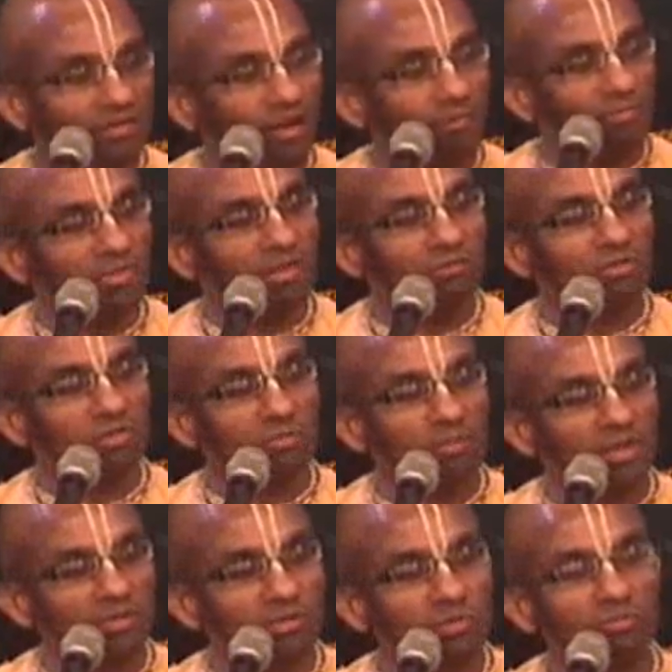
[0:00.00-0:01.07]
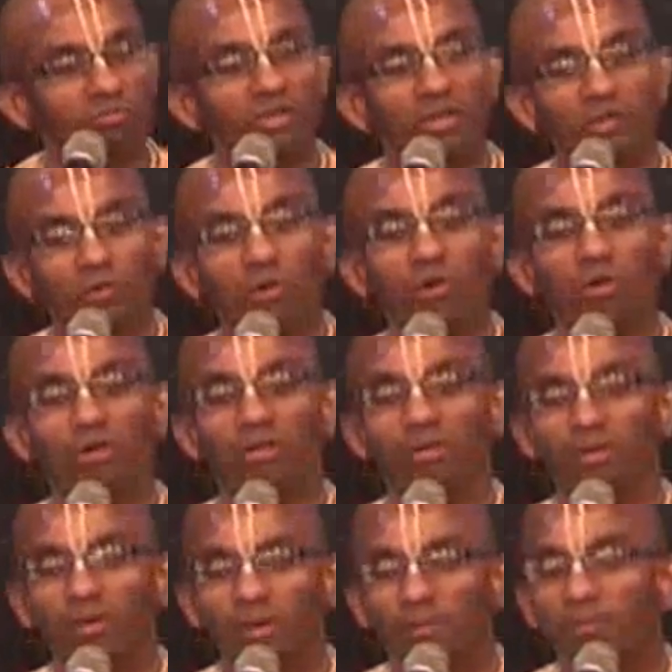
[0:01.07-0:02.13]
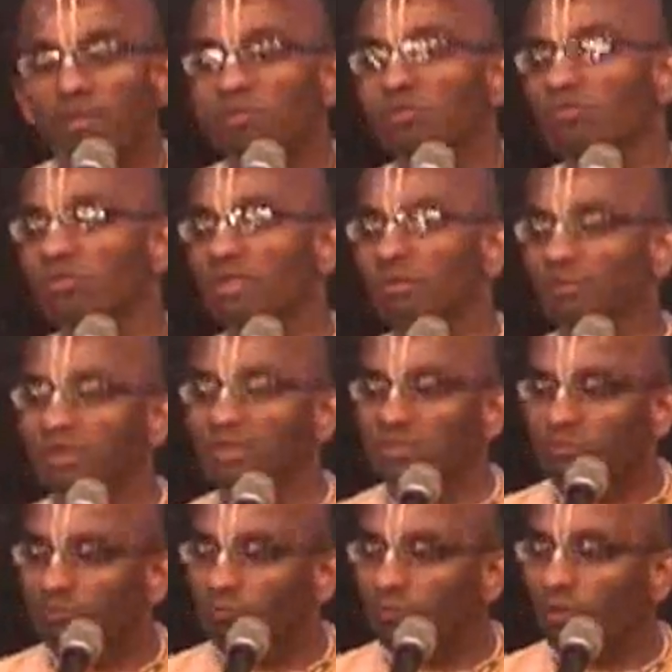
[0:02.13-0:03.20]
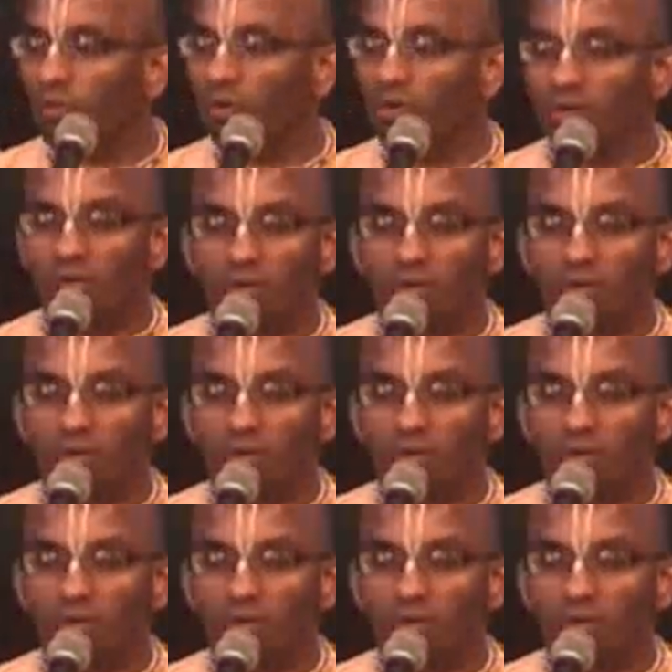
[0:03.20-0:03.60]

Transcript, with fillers: something which makes you feel good, makes you feel peaceful,